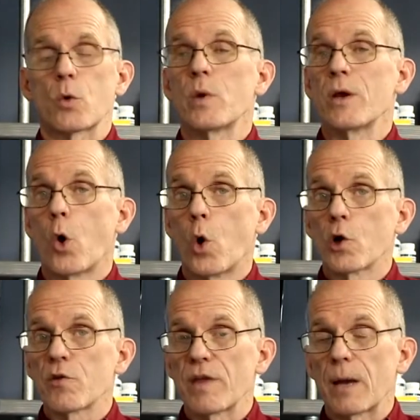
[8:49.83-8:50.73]
We
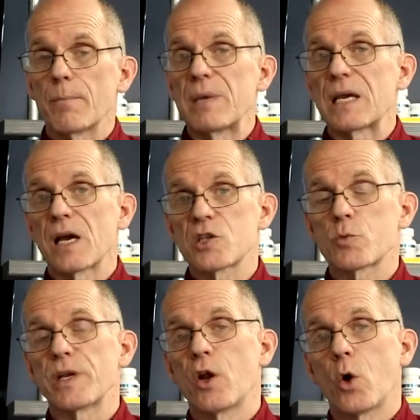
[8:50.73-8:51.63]
order them because
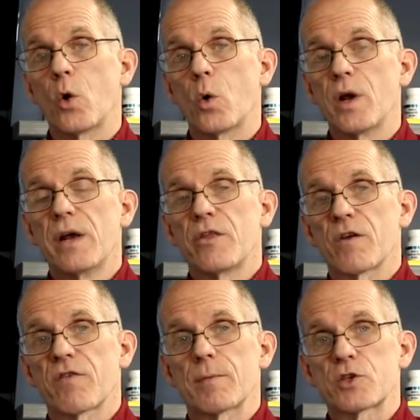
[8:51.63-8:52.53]
we know they're
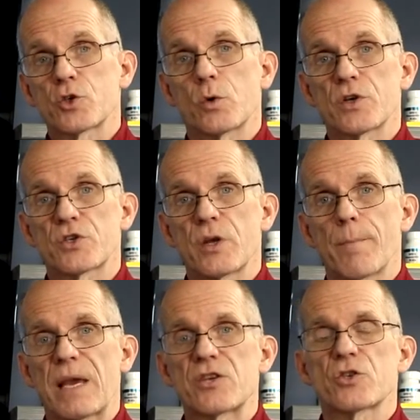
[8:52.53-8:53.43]
from a source that
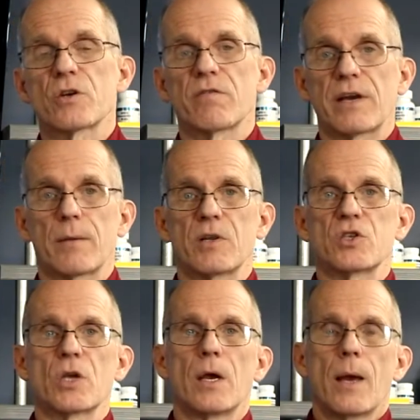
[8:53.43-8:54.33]
makes their vitamins